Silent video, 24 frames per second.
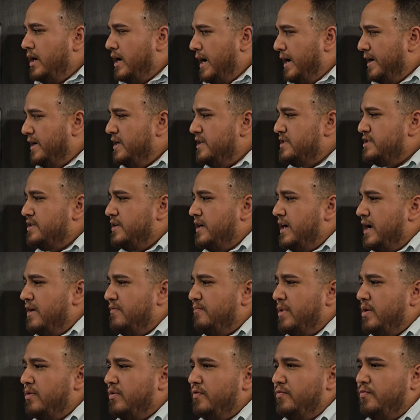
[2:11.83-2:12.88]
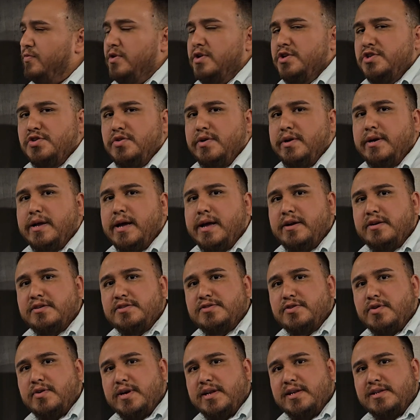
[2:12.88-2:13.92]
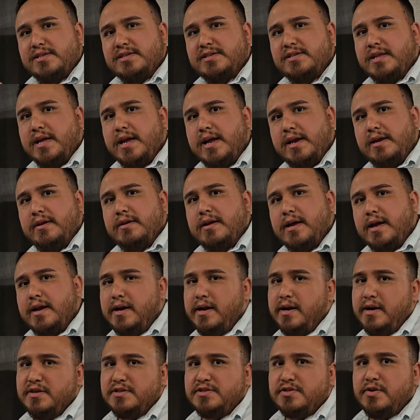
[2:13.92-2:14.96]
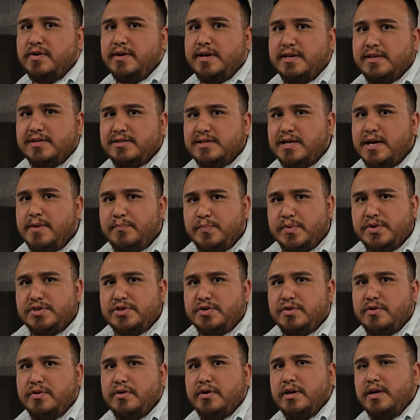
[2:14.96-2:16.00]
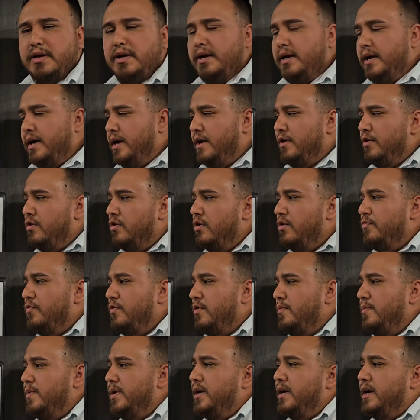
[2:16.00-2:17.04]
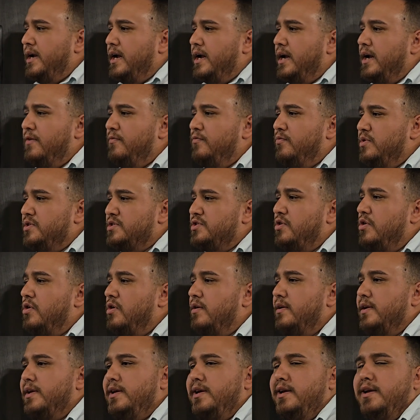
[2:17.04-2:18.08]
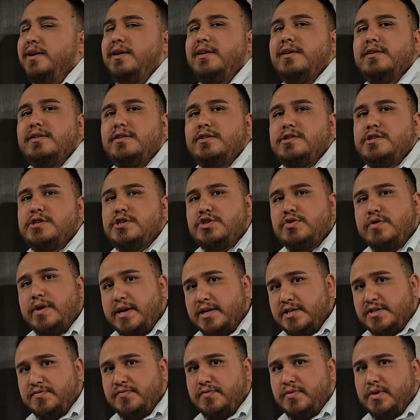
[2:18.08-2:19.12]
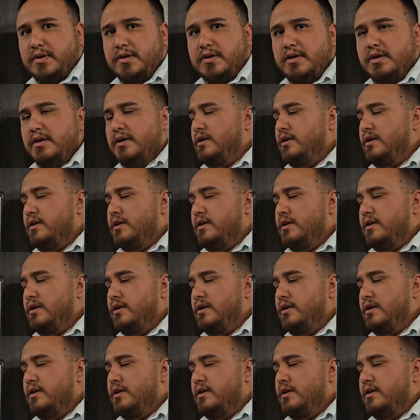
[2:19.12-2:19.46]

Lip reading: I need to have my refrigerant at a certain state and at a certain temperature in order for me to have what's called heat transfer.